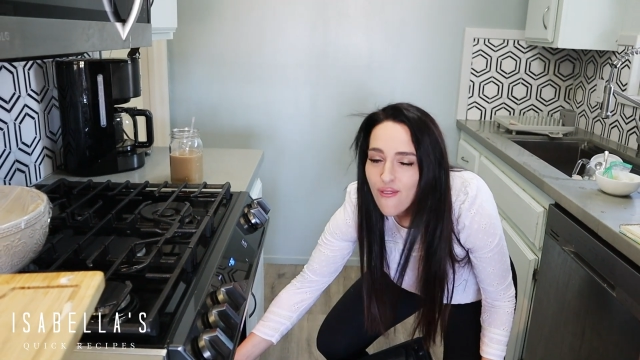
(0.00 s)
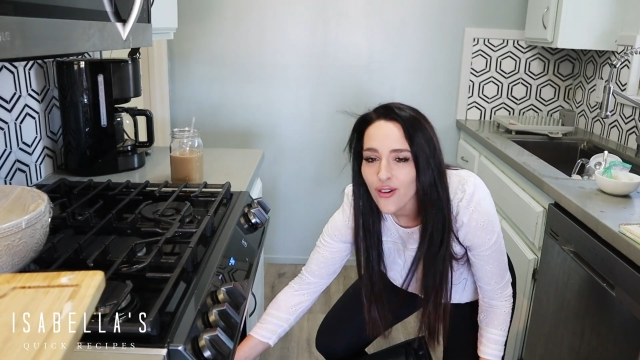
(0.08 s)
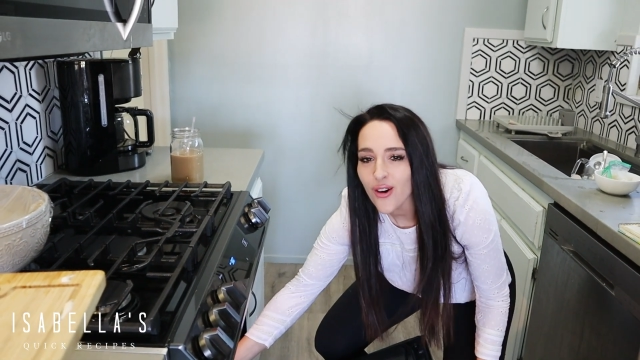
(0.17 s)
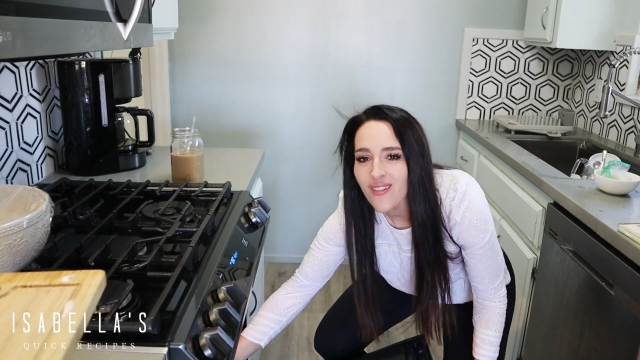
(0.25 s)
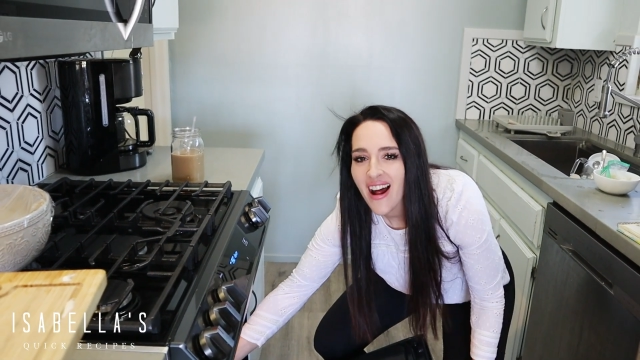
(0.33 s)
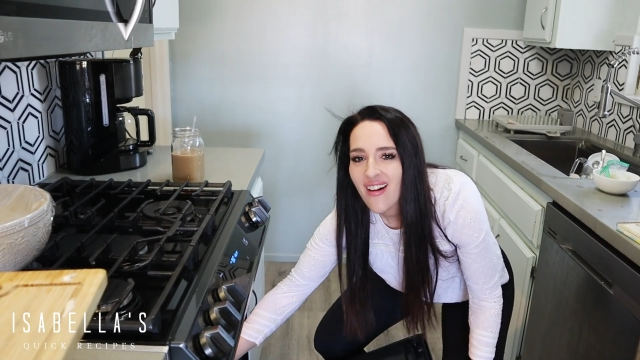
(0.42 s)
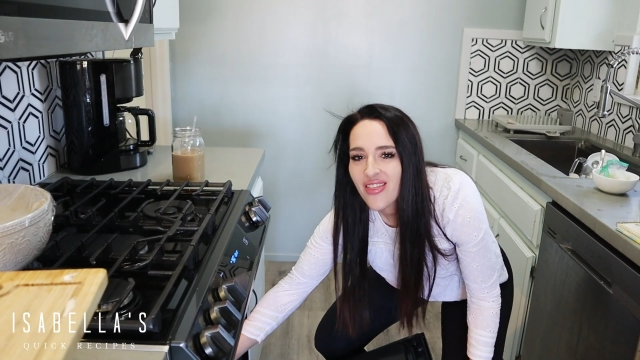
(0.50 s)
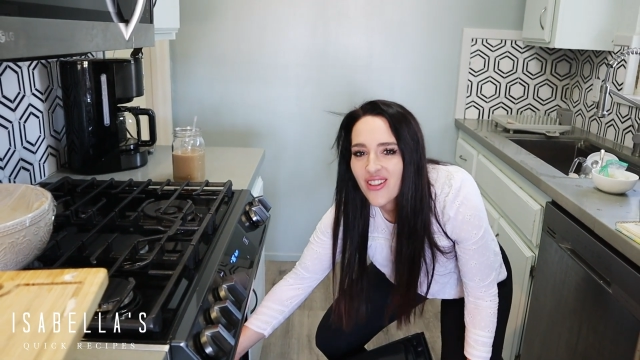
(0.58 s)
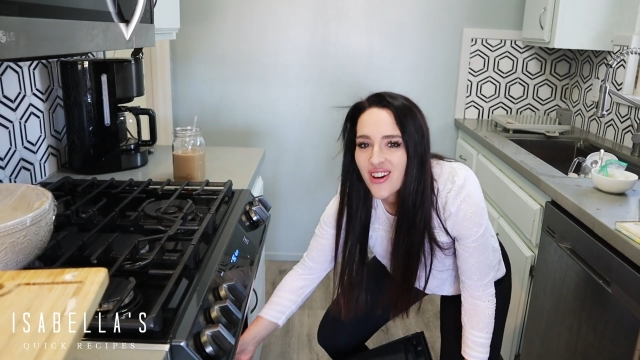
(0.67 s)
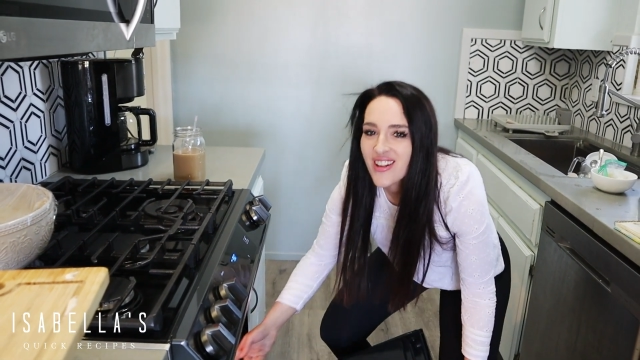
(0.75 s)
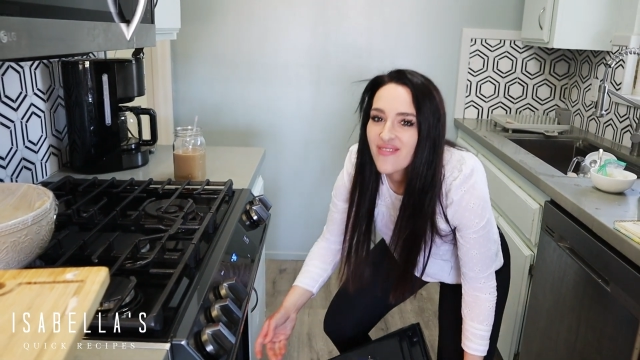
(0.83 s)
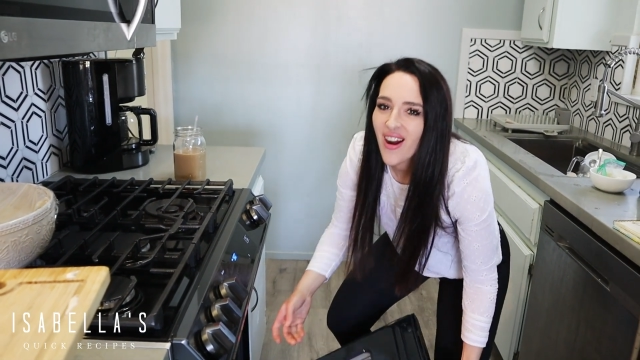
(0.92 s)
for around
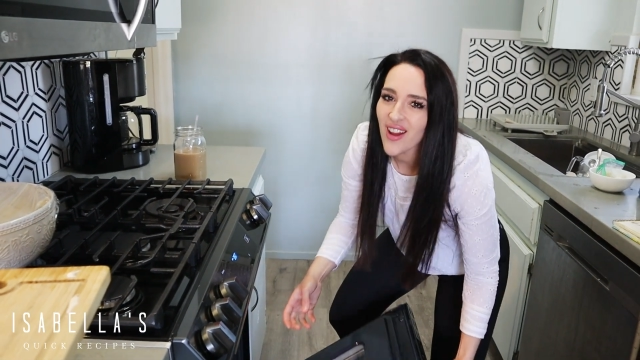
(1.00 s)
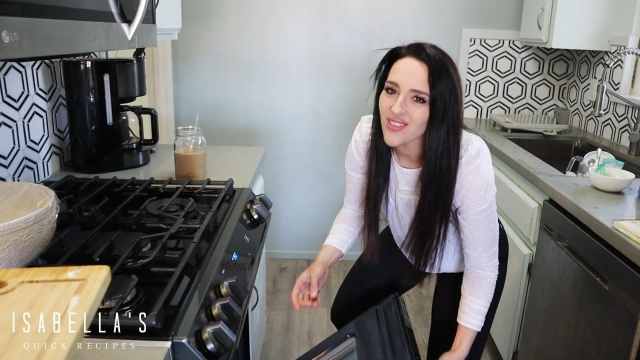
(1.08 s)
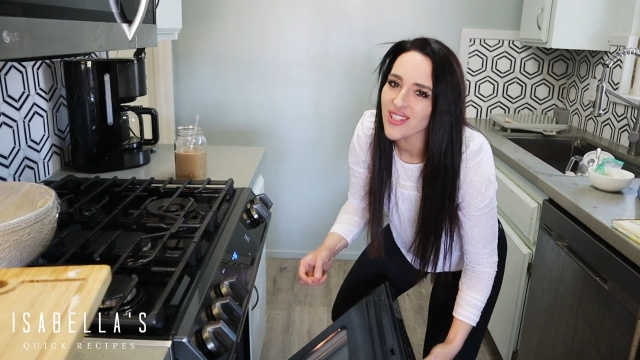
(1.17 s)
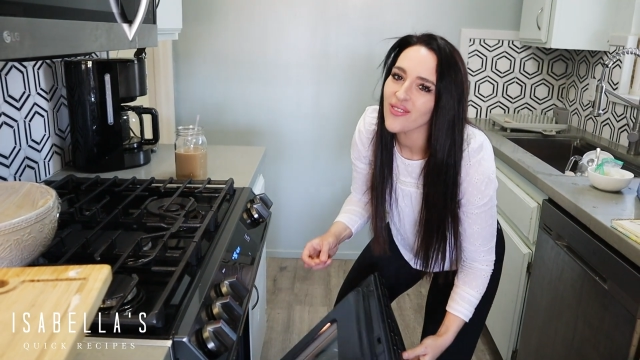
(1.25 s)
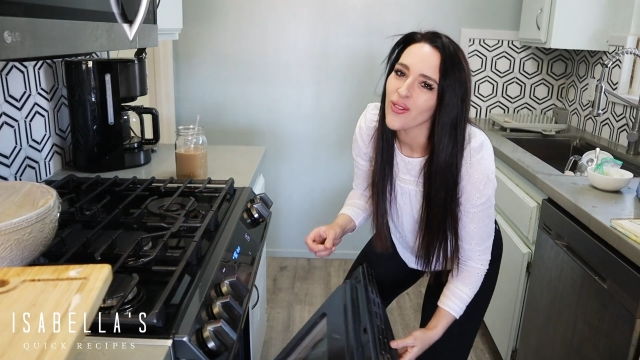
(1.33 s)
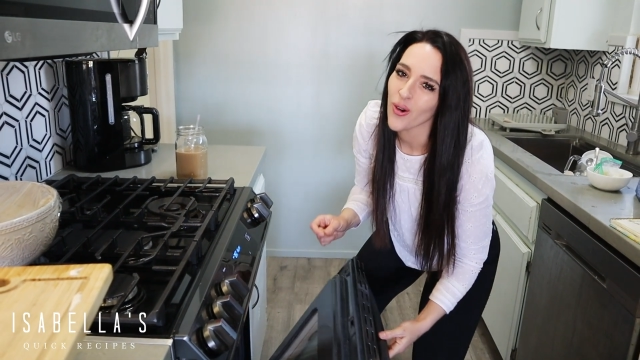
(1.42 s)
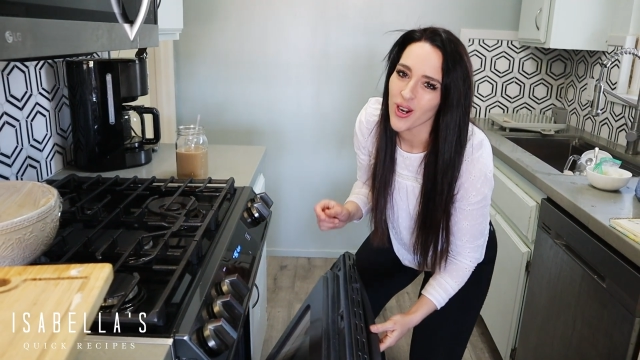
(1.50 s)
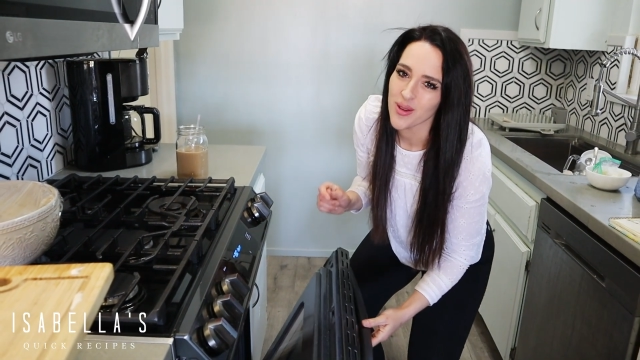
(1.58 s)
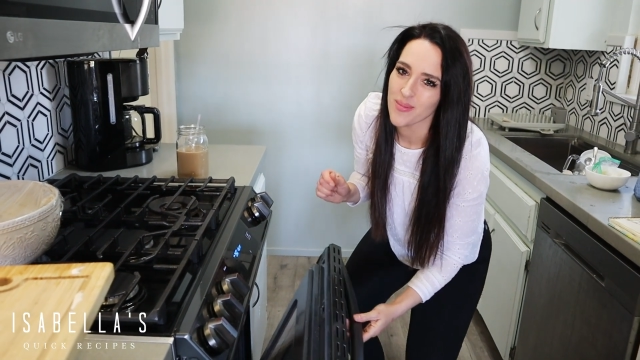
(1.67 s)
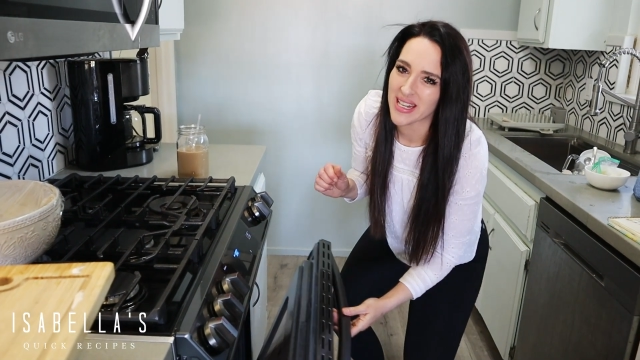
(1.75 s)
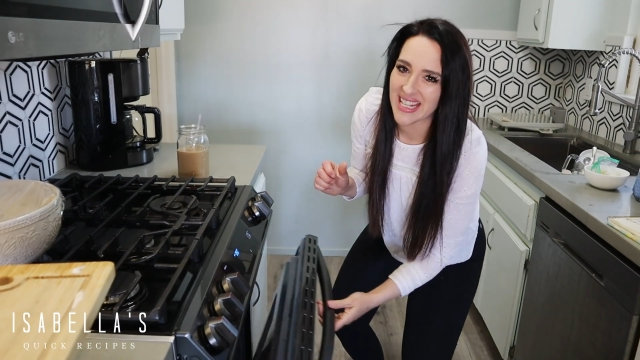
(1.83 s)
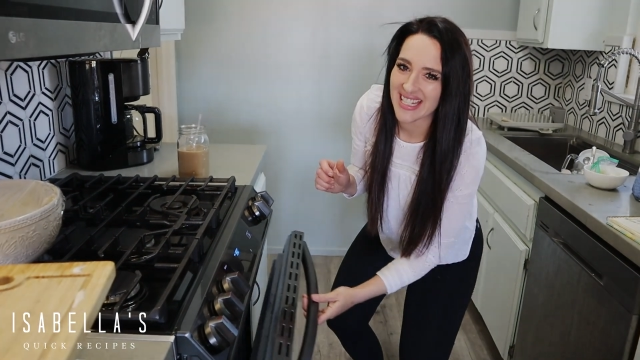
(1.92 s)
35 to 40
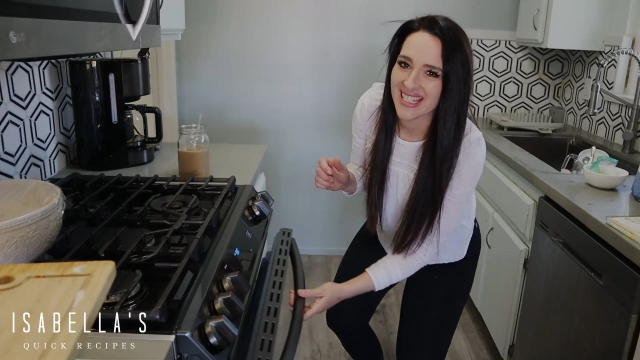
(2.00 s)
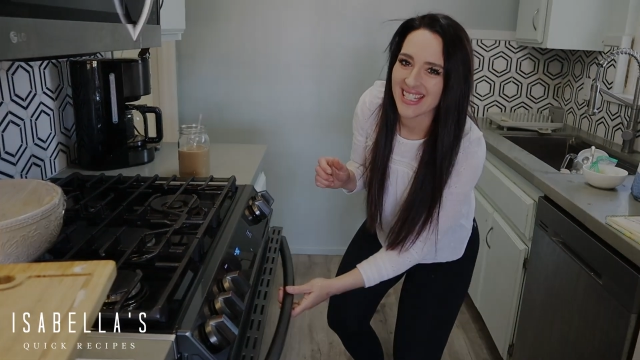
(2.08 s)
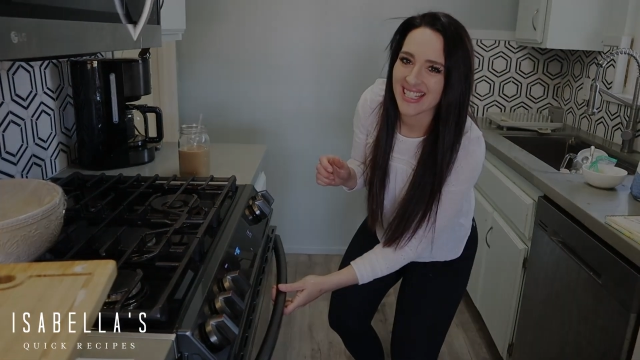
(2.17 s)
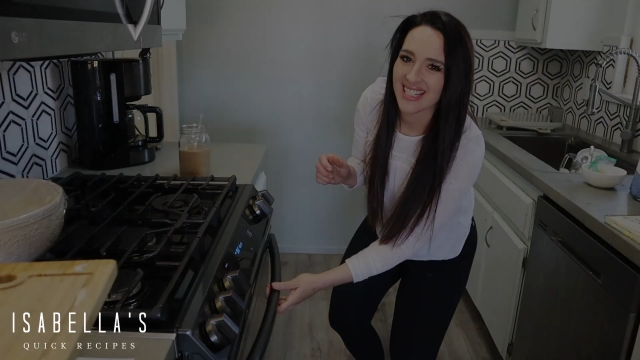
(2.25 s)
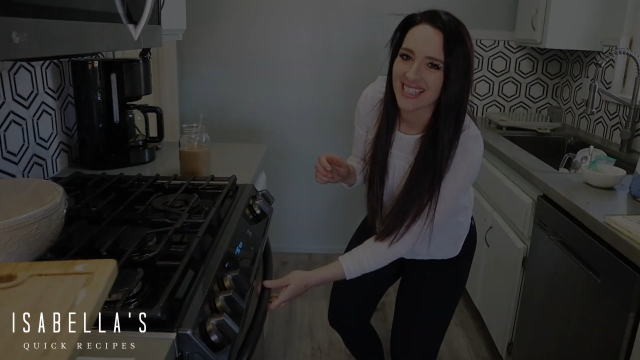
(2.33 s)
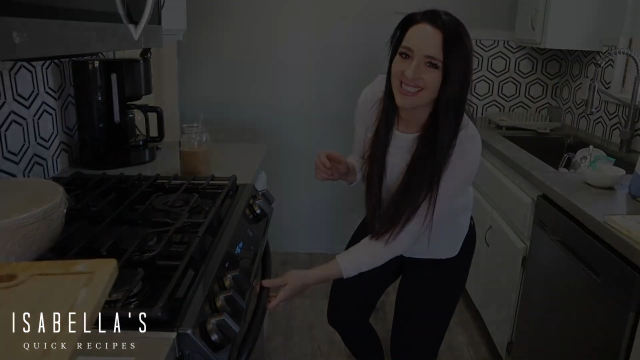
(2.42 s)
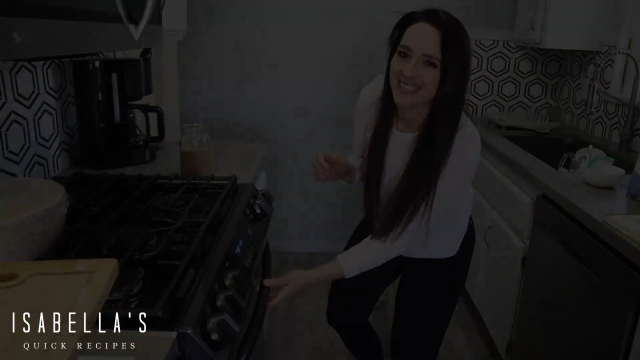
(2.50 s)
minutes.